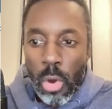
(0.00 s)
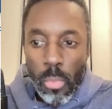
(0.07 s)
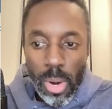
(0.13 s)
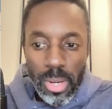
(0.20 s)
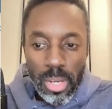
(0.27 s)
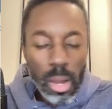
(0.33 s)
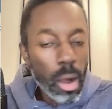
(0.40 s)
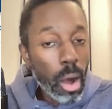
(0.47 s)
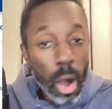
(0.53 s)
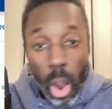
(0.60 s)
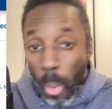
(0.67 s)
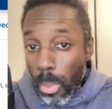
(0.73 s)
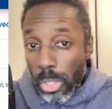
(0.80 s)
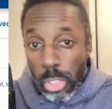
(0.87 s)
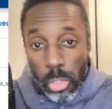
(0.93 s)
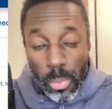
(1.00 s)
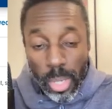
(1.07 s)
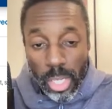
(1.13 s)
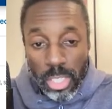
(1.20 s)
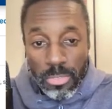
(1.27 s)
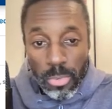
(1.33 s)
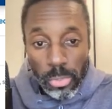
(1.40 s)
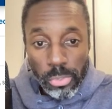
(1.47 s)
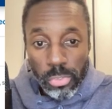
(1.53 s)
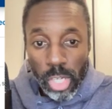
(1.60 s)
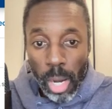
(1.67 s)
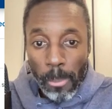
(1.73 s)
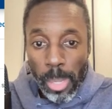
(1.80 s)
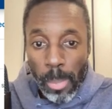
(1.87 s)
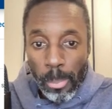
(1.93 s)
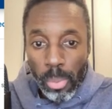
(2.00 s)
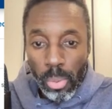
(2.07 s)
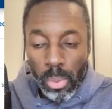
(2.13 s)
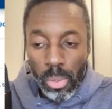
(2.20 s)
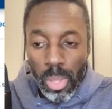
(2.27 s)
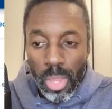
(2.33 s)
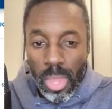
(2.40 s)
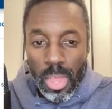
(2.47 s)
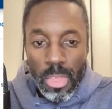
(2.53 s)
right now all we're doing is filter on people